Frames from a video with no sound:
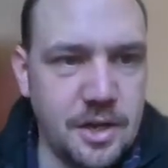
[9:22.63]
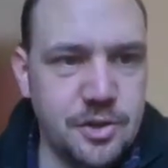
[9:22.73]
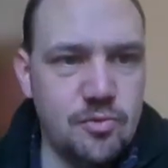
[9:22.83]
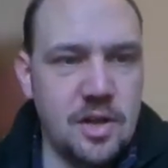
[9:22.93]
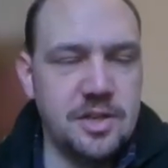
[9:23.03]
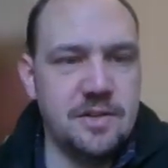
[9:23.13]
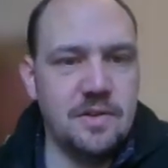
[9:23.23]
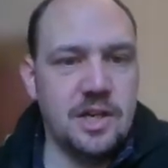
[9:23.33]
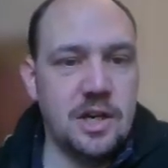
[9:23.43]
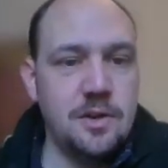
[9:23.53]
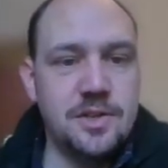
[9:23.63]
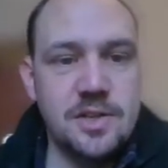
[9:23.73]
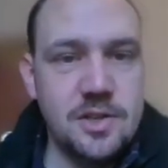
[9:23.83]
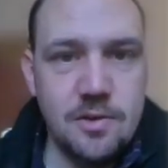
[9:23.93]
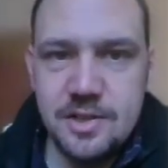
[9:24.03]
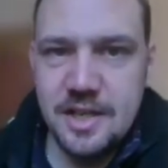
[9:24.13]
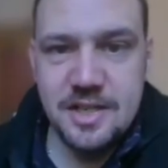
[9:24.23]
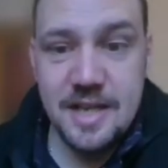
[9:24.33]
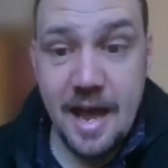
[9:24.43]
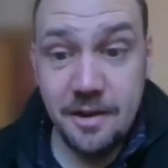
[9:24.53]
the guns relatively close, as long as
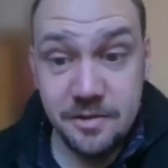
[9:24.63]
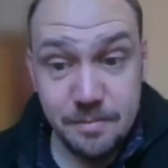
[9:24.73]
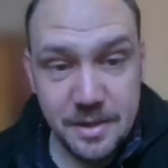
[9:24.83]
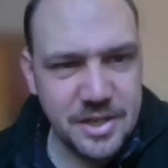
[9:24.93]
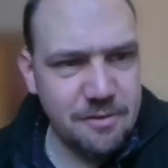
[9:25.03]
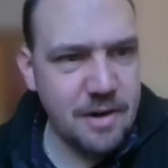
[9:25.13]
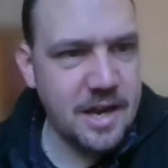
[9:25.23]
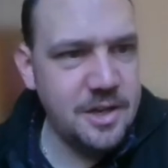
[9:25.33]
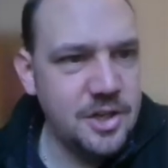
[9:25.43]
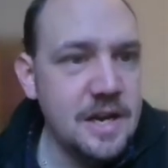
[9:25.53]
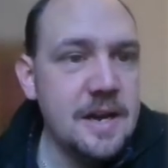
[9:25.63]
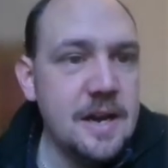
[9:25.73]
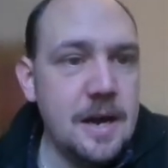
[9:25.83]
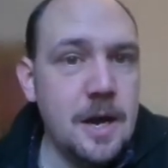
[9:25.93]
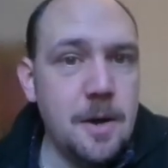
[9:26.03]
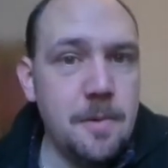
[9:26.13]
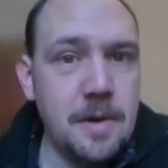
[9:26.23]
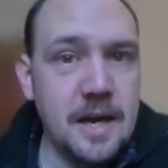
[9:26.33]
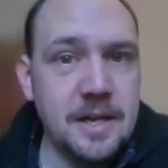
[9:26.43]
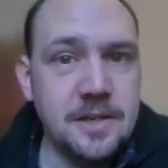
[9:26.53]
they stay out of musket range.
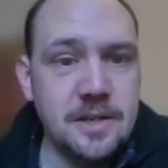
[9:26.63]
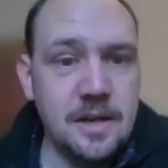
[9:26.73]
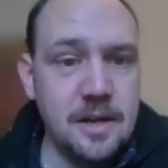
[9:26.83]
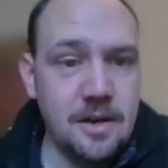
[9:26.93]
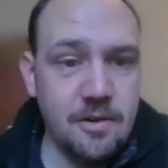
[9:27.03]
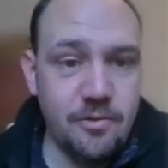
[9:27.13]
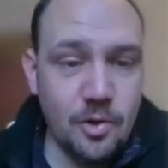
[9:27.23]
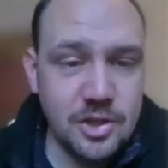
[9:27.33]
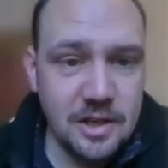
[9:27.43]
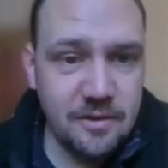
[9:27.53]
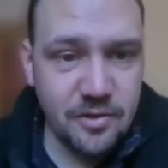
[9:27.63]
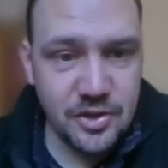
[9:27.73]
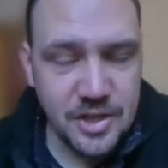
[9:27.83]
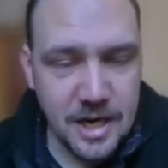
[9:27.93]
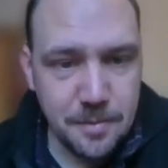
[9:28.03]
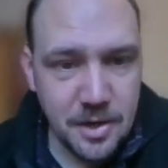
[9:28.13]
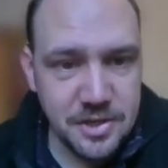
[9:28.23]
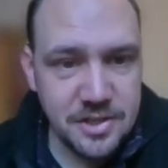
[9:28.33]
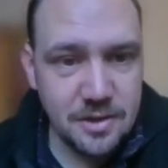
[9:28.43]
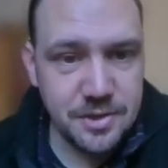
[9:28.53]
Unfortunately for the
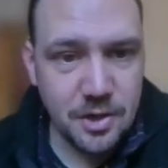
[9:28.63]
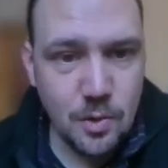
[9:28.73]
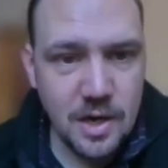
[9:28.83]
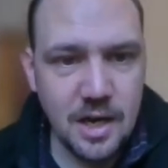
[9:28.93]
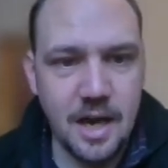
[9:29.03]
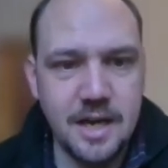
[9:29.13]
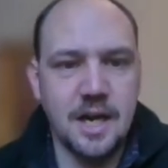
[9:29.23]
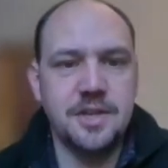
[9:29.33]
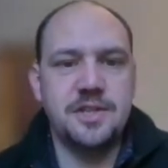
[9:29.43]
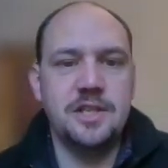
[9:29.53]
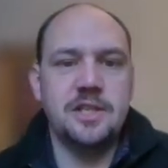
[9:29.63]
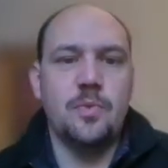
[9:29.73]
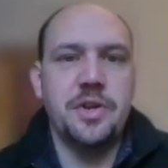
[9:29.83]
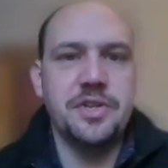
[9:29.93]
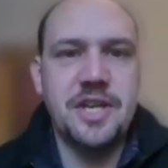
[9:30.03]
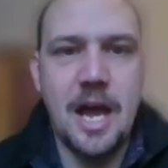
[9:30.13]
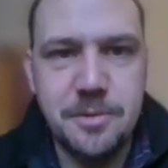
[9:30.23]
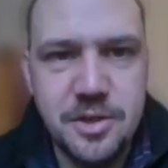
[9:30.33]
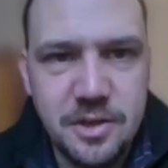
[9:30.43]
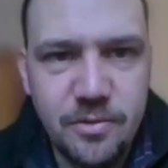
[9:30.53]
Jacobites, those are quite light guns. These are the ones
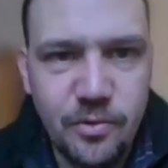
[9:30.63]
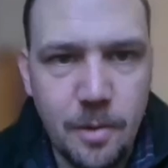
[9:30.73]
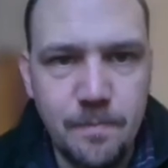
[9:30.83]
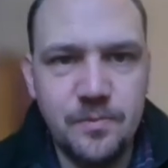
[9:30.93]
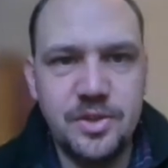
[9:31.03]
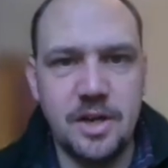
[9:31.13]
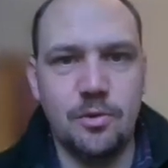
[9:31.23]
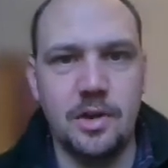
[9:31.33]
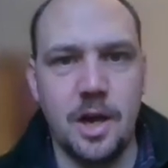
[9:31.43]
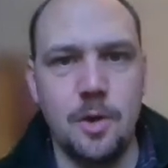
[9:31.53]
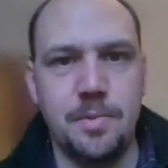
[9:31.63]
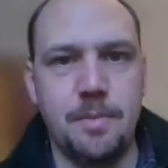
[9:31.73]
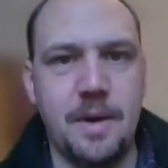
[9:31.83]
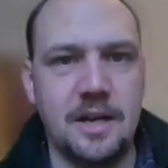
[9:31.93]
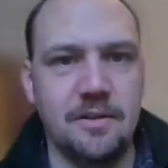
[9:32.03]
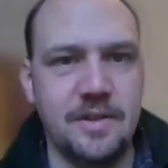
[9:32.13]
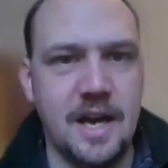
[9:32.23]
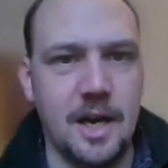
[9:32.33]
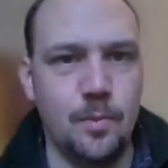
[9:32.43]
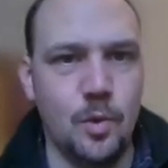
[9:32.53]
captured from General Cope at the Battle of
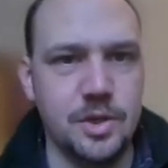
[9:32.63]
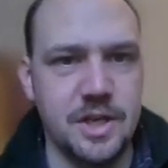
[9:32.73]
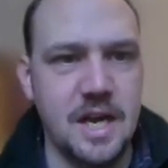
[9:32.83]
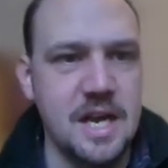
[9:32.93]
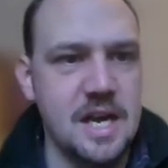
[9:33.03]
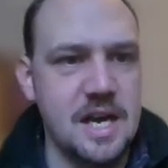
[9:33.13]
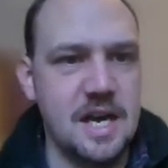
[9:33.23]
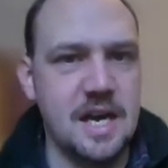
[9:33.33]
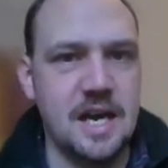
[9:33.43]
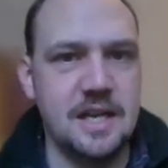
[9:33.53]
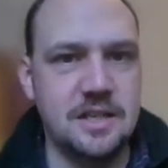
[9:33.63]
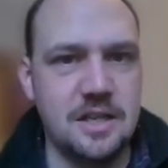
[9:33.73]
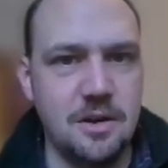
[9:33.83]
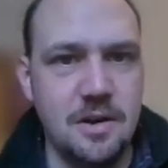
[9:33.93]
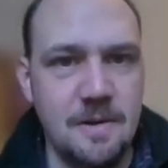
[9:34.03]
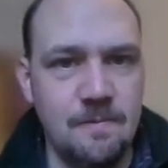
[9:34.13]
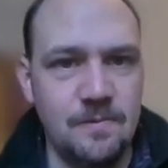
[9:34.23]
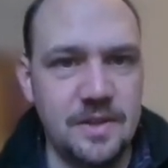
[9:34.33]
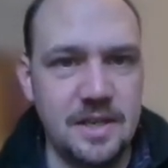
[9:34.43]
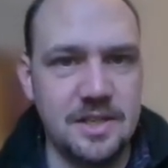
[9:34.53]
the Alum Water, and so
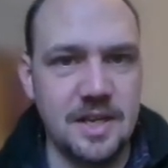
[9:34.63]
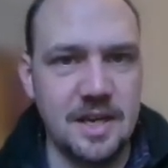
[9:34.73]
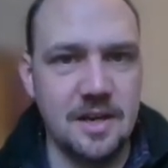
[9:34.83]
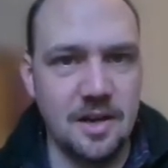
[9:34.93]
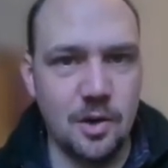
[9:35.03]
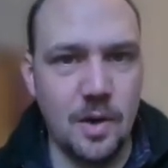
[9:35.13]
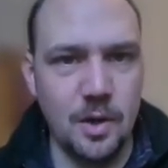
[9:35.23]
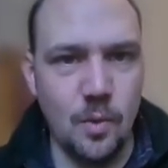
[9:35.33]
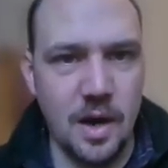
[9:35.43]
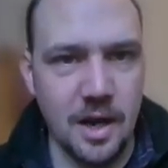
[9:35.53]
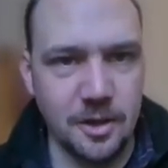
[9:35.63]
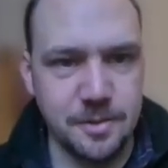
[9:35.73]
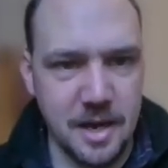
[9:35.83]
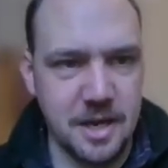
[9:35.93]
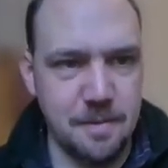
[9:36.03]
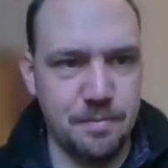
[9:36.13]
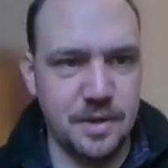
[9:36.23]
they take quite a while to make an